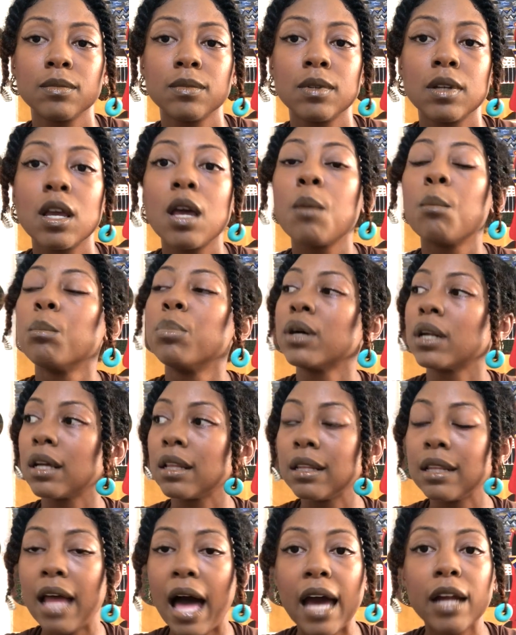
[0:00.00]
But a
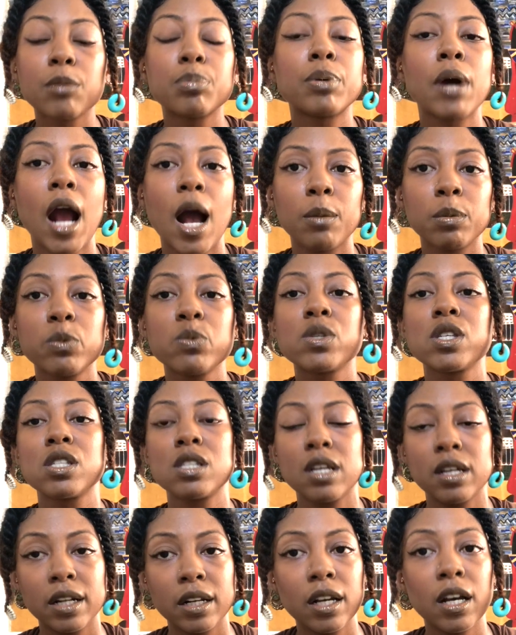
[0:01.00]
lot of problems is going to
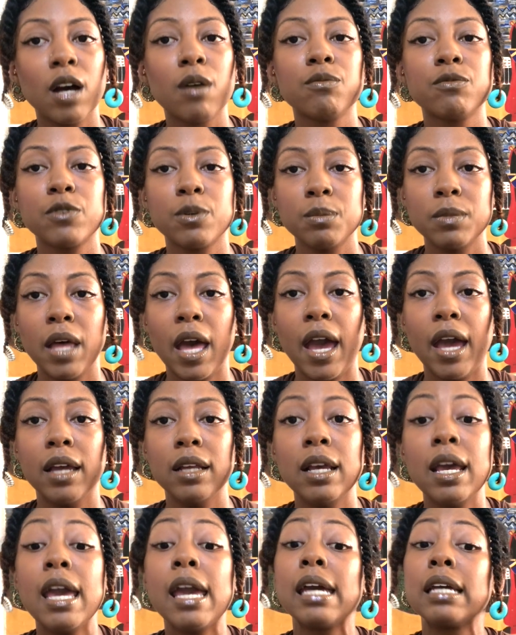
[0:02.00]
come from that.
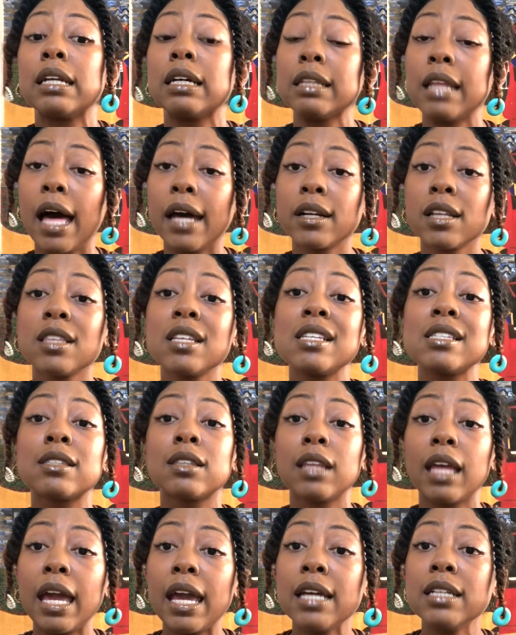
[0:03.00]
And a lot of these
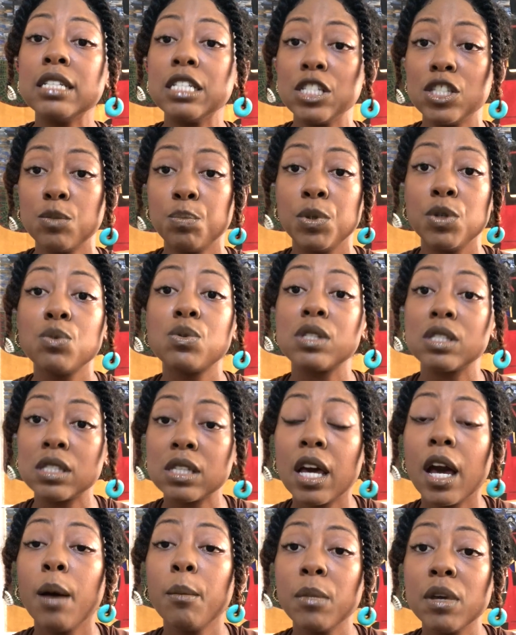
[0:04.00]
land disputes is
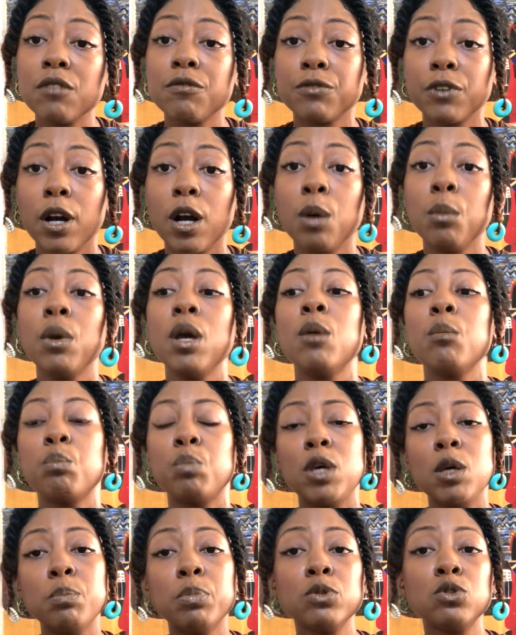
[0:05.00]
coming from
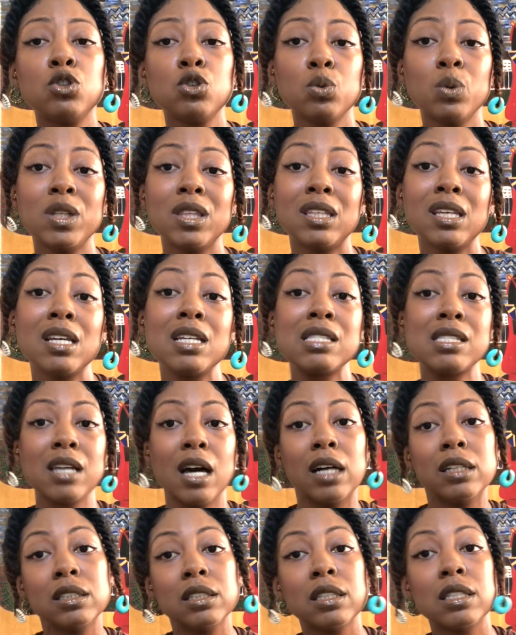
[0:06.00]
people doing things
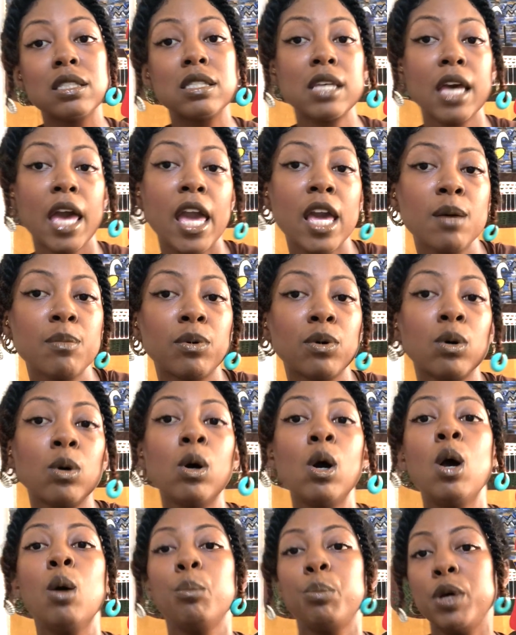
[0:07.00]
under the table,
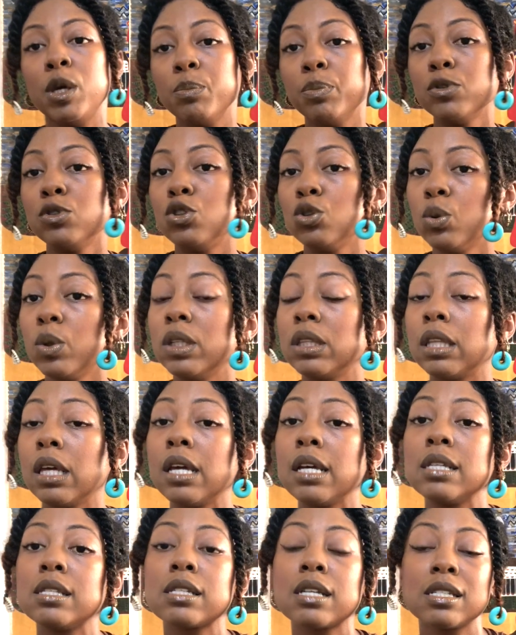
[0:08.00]
people doing things
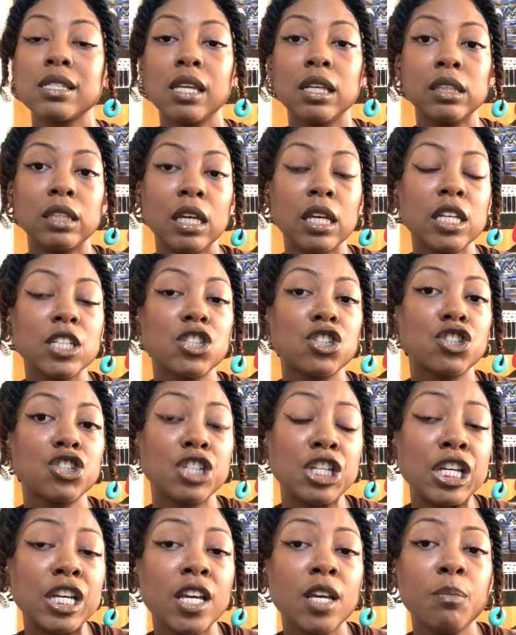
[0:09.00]
because they think it's
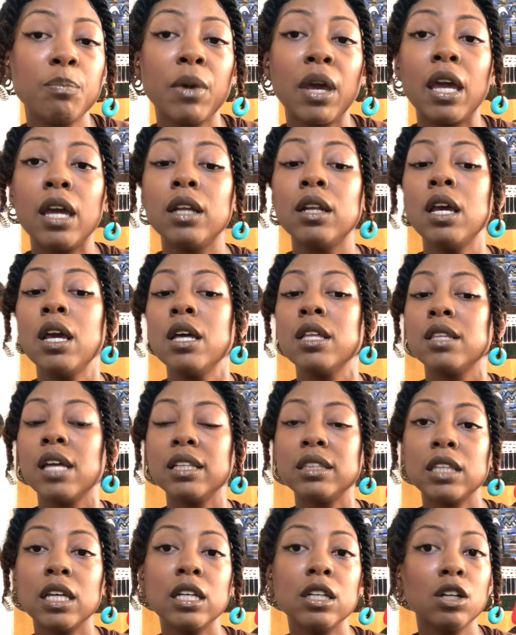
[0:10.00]
cheap and they
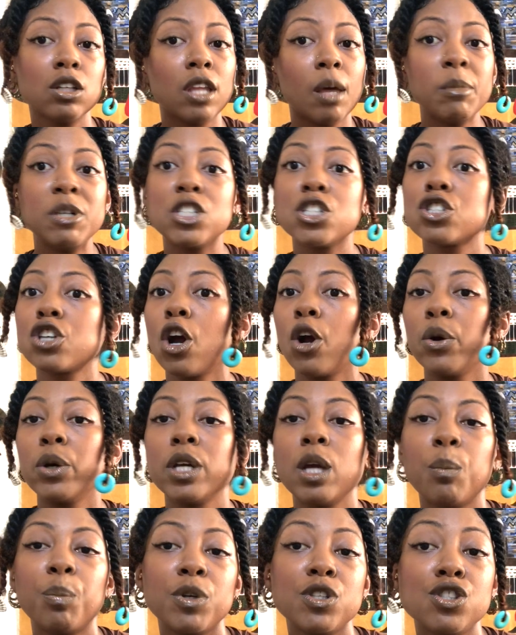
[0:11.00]
think, let me just hurry up
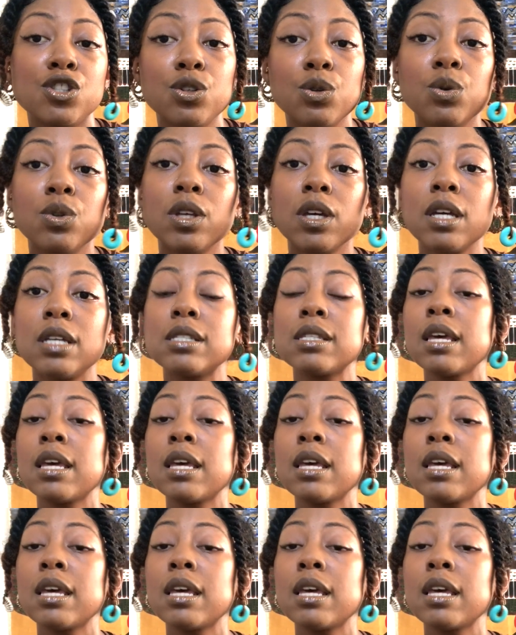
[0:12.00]
and do this.